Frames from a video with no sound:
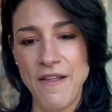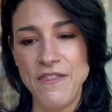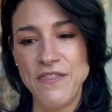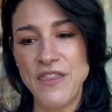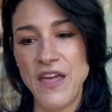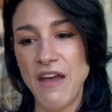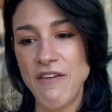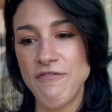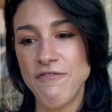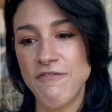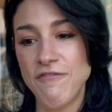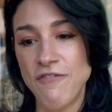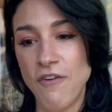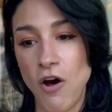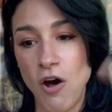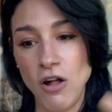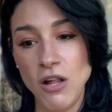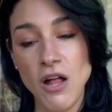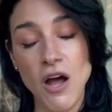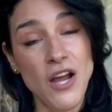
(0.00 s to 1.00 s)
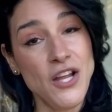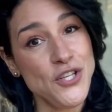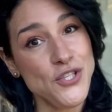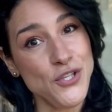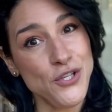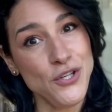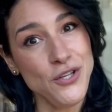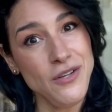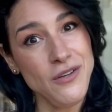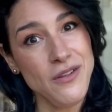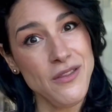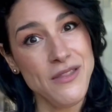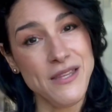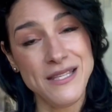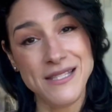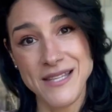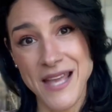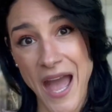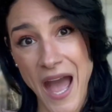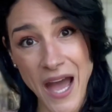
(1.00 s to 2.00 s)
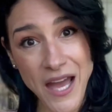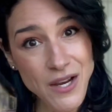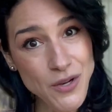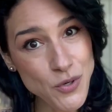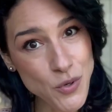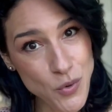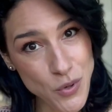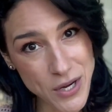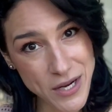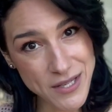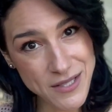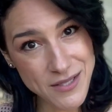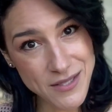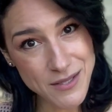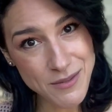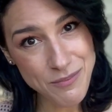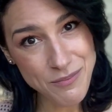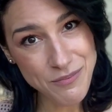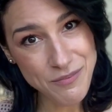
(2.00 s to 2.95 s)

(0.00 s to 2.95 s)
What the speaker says: that fall under these categories.